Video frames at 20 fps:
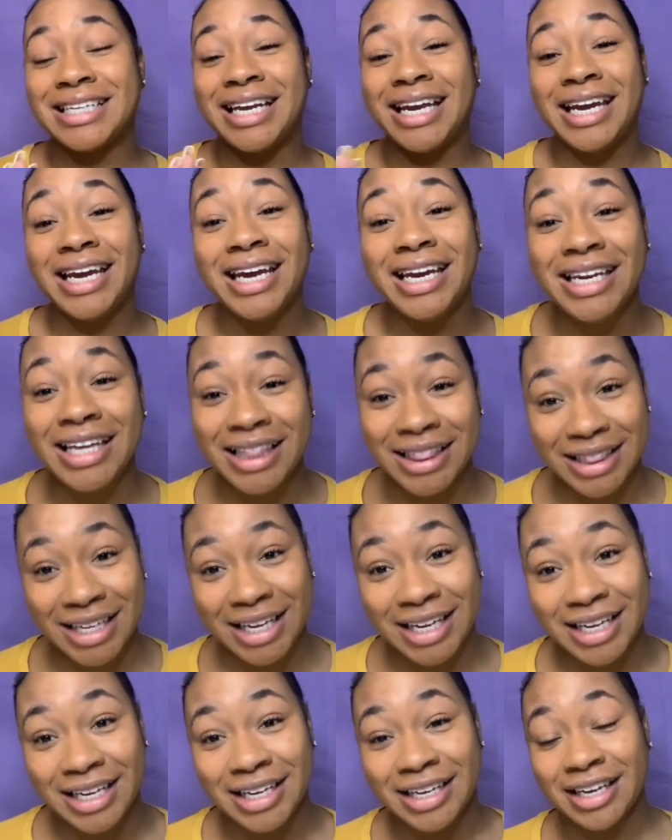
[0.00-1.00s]

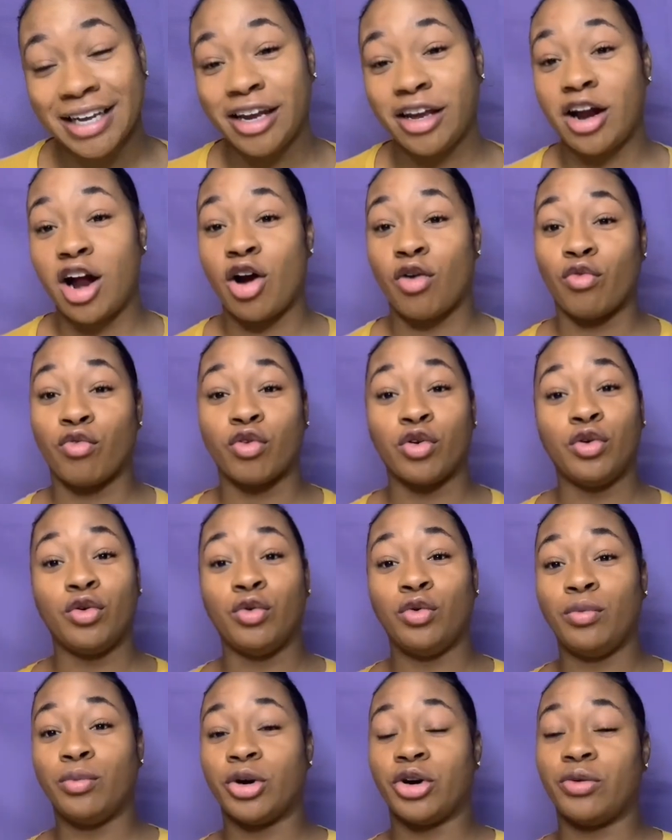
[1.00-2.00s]
anything in our
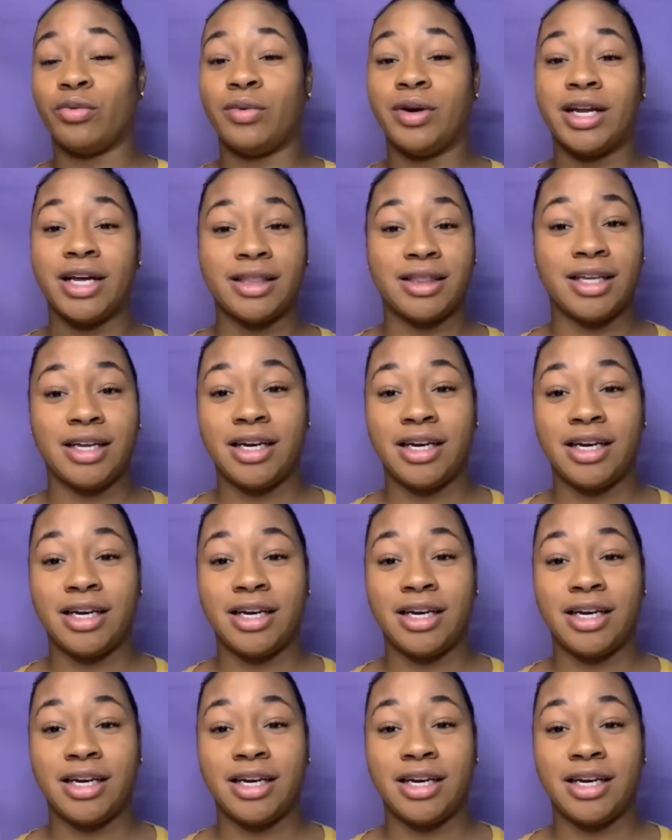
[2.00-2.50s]
room or nothing,